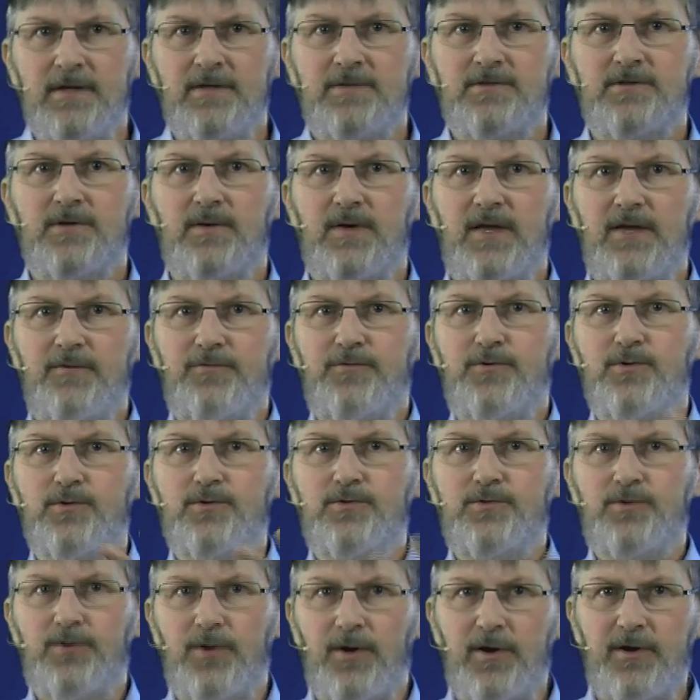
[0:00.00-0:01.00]
So if you
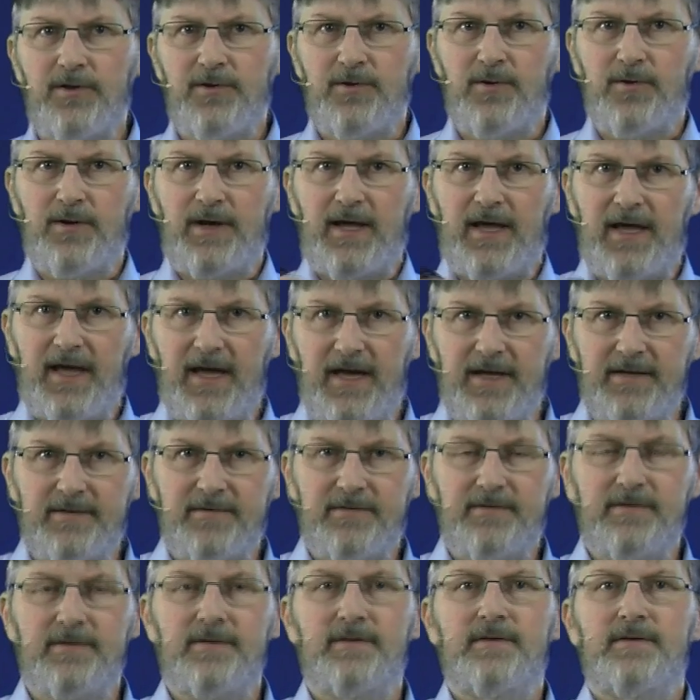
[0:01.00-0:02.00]
turn your
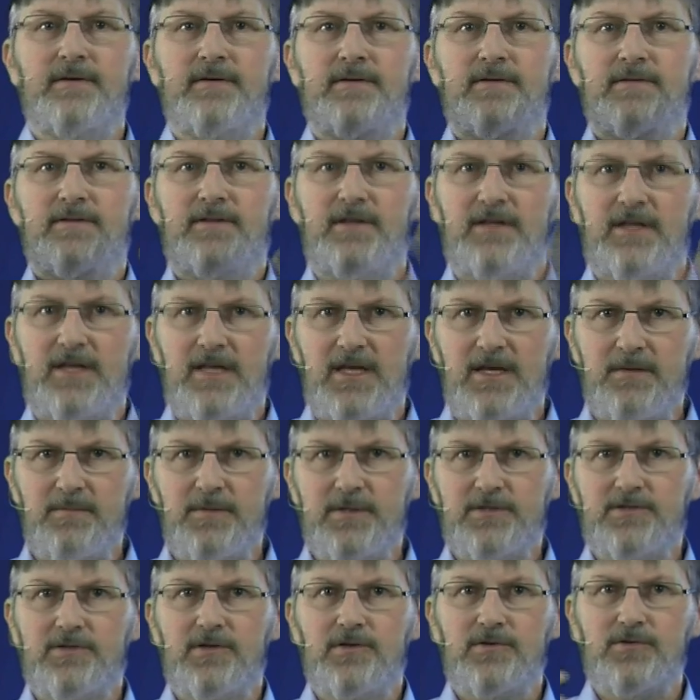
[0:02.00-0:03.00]
head, the
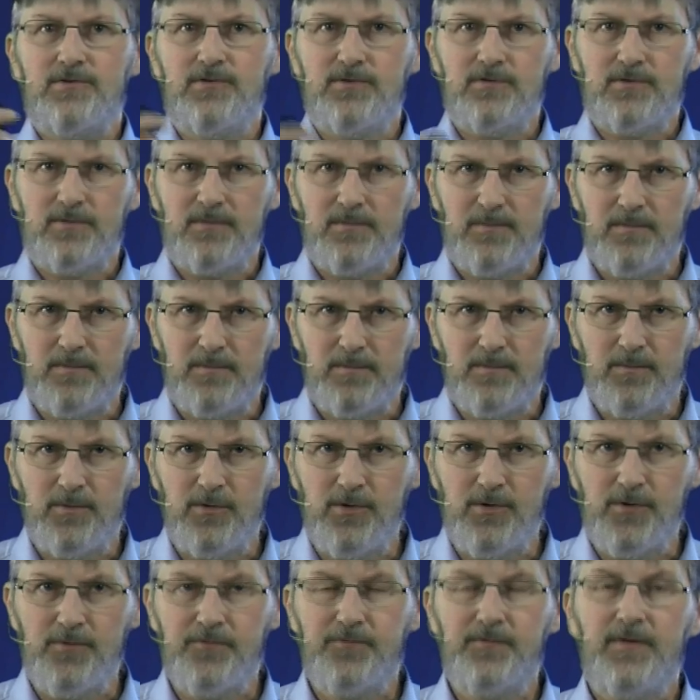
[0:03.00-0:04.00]
image should
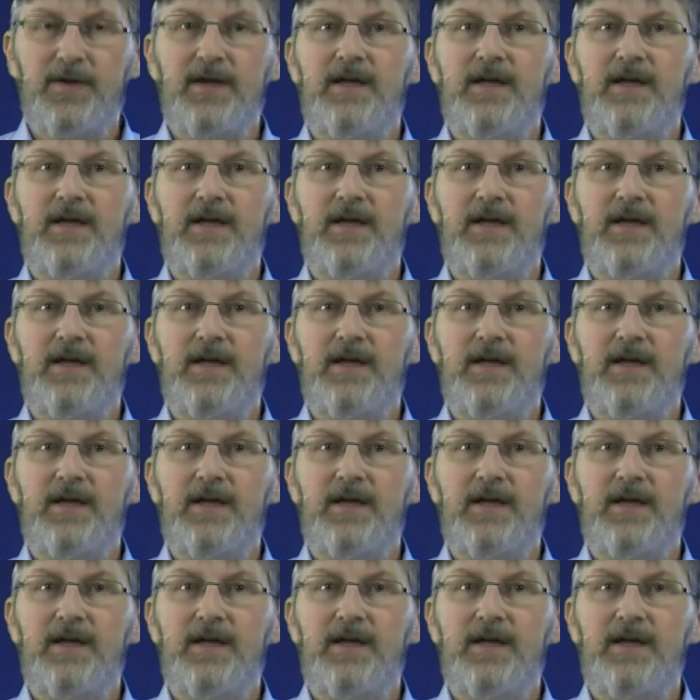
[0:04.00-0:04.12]
move